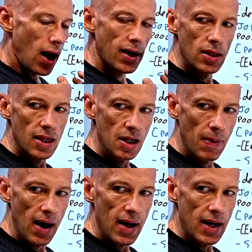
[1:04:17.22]
I can think
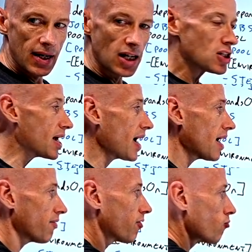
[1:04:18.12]
about it can actually
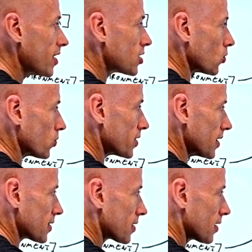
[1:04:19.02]
have
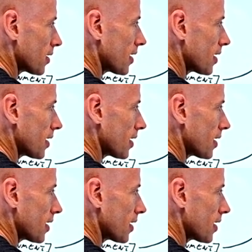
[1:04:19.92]
resources.